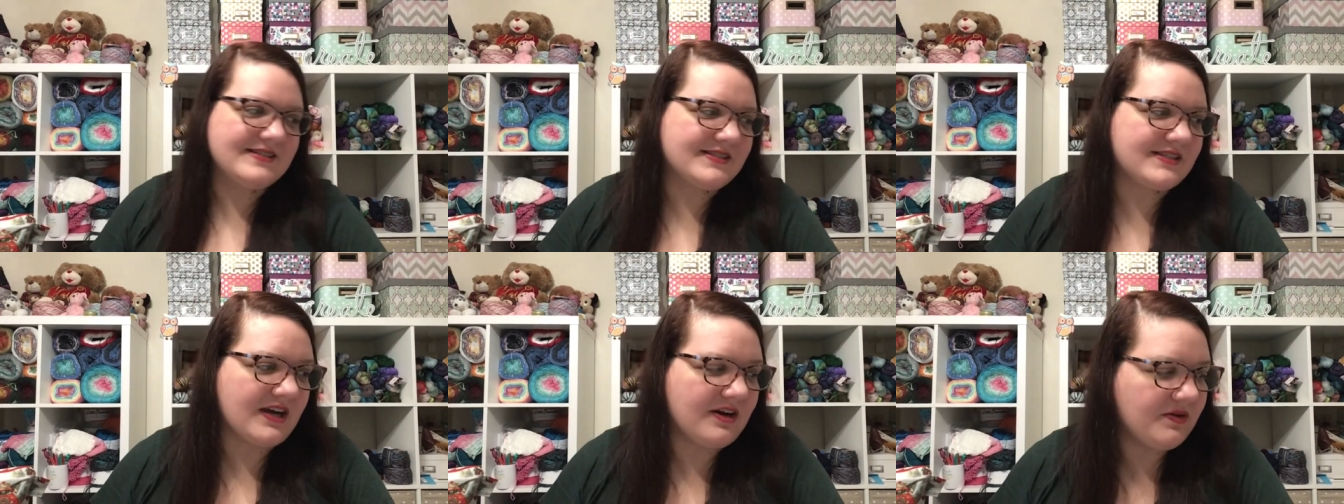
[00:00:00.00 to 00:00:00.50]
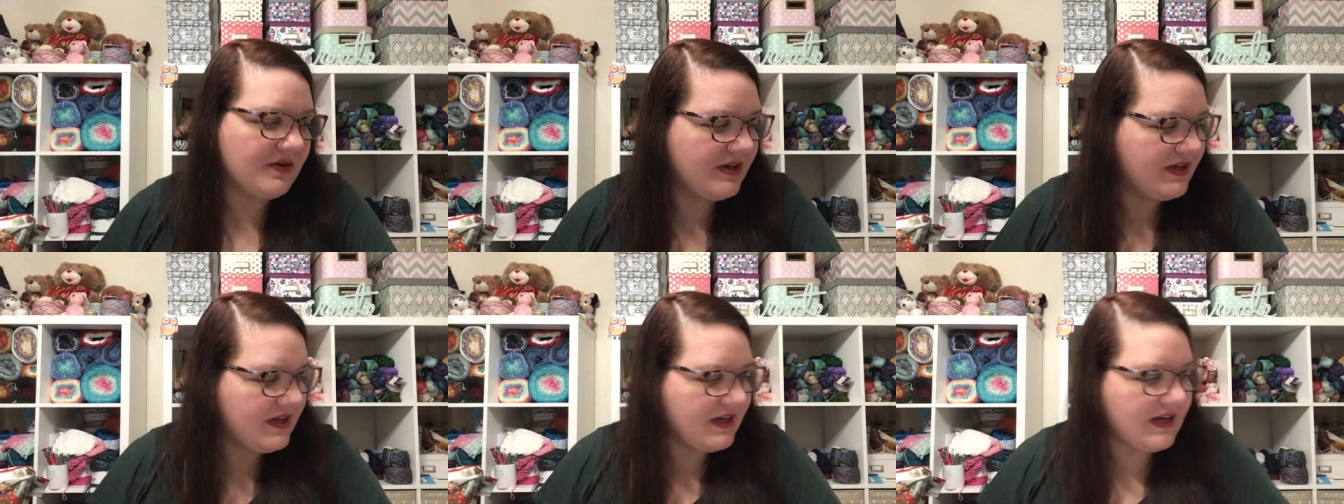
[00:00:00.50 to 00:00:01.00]
So
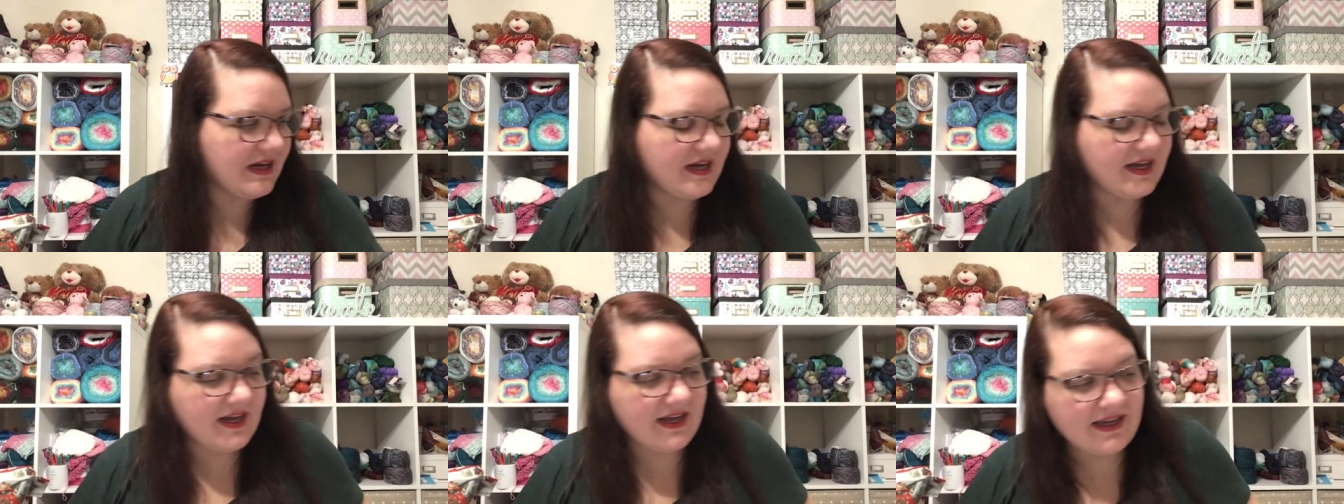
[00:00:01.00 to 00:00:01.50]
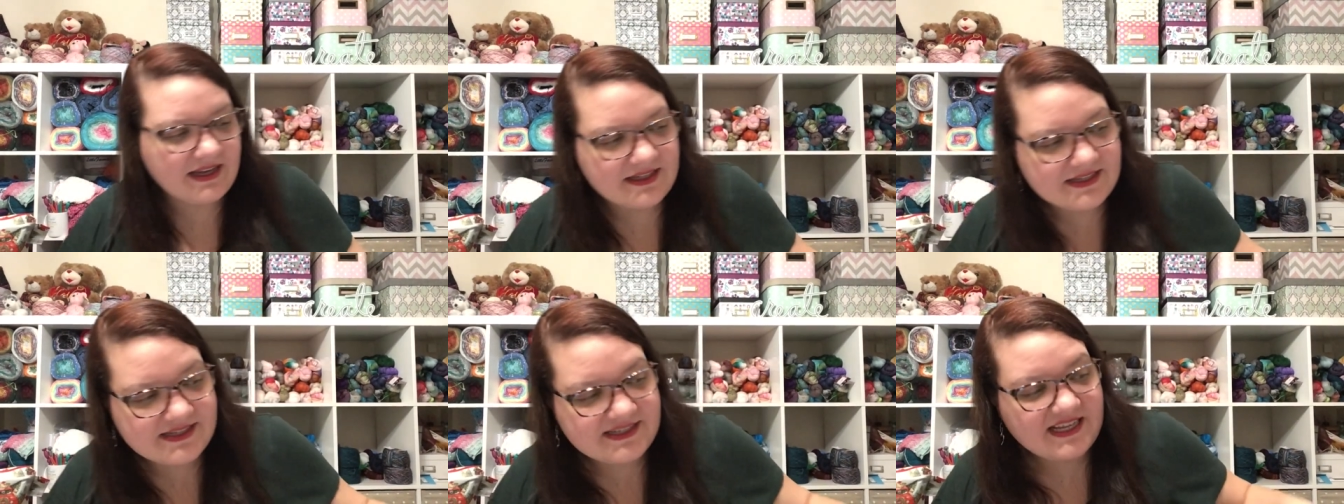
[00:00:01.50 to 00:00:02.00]
I
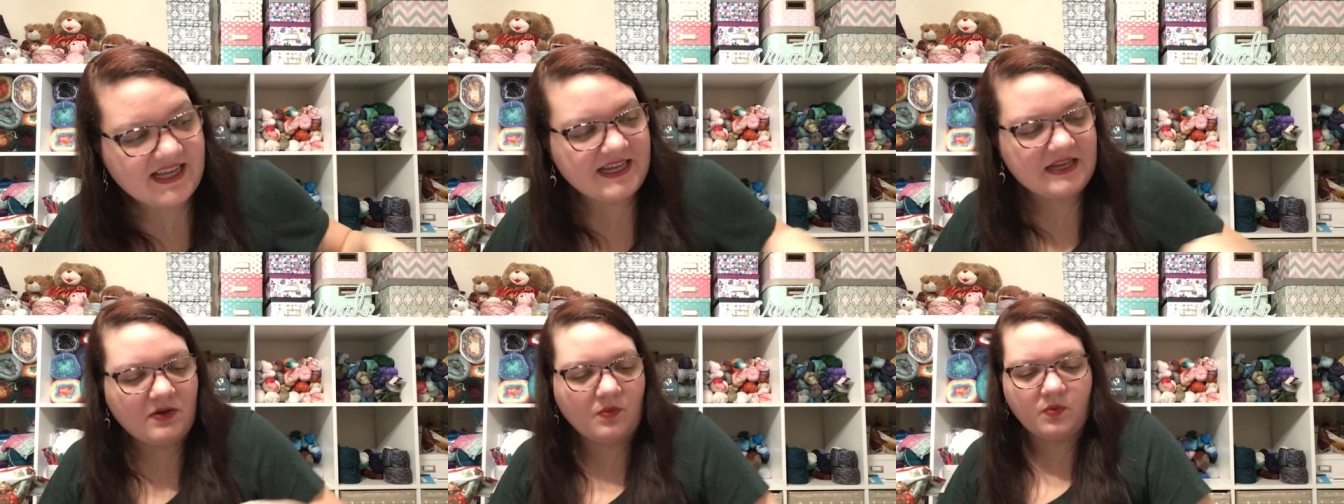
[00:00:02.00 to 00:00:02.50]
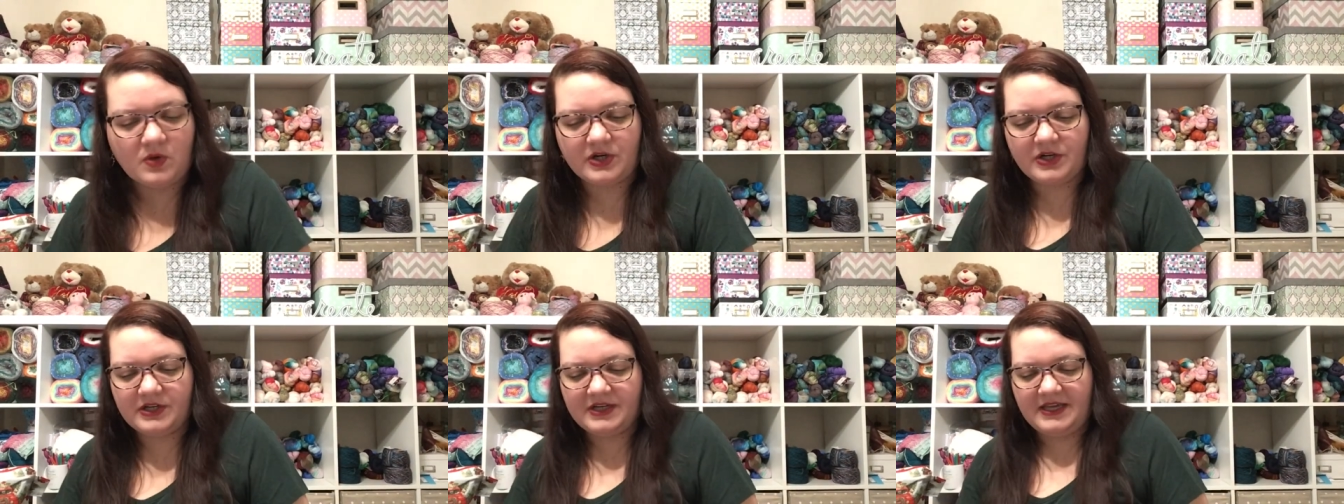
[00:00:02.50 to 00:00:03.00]
did
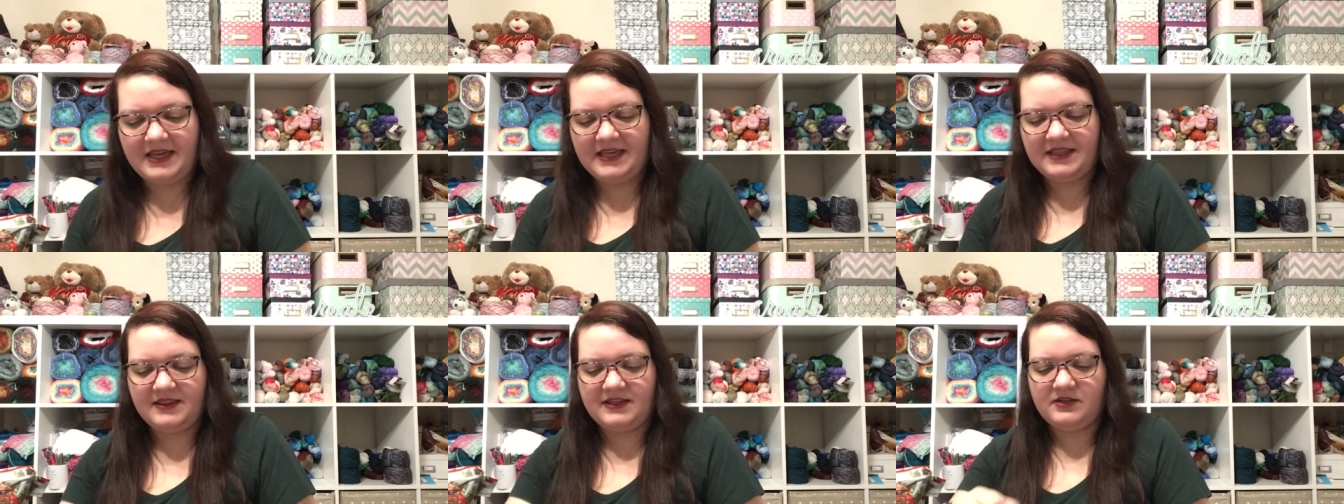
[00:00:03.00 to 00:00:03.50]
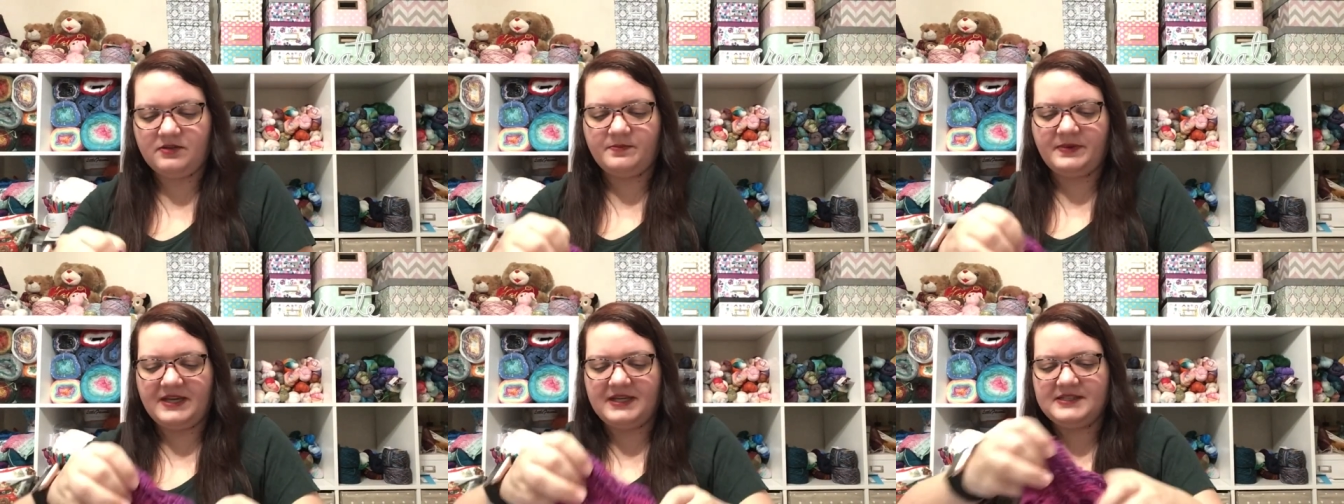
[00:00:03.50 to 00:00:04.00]
work a little
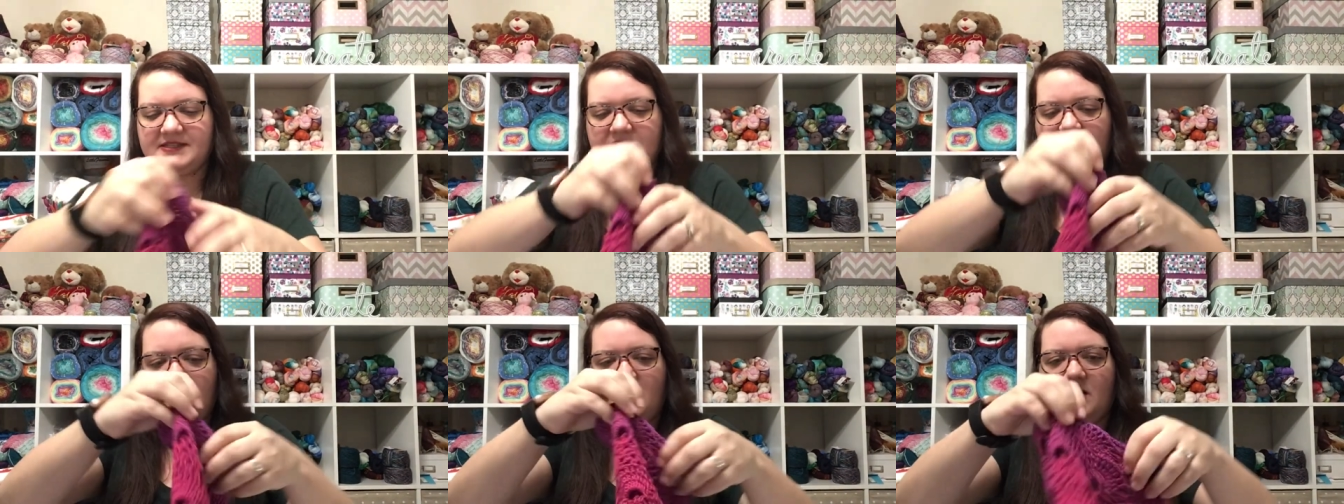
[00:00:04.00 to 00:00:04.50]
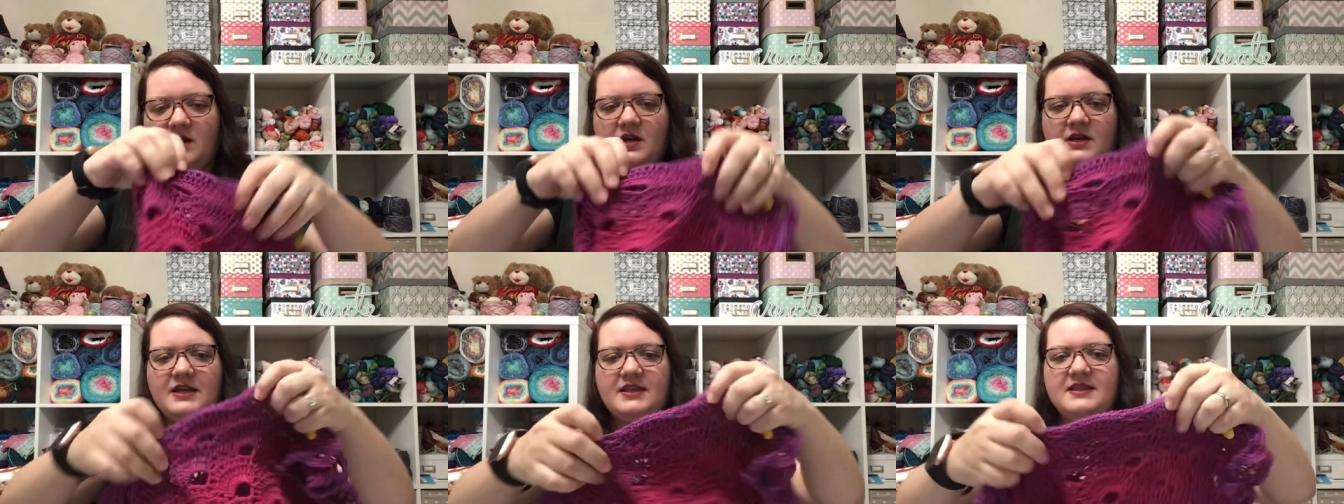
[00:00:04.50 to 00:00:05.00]
bit
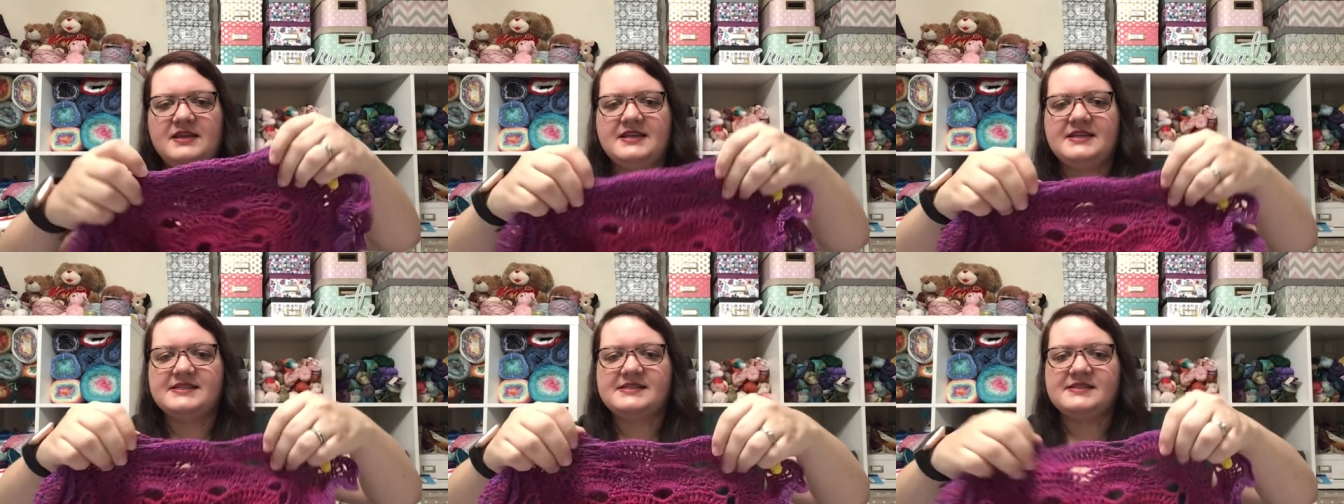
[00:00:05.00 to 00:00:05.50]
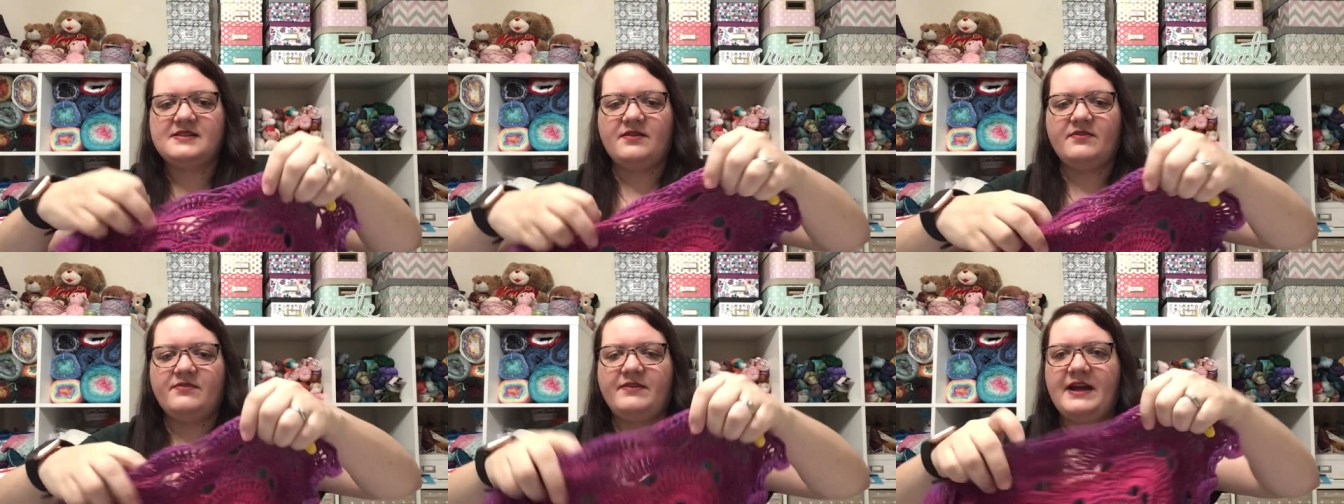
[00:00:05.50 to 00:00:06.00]
on this
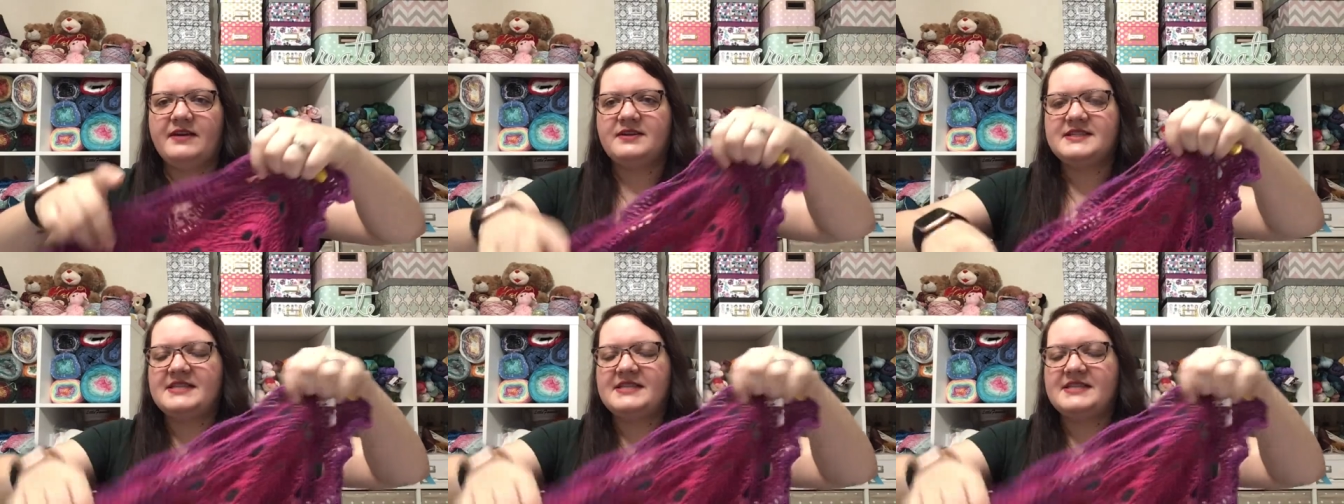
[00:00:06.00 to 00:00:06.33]
Virus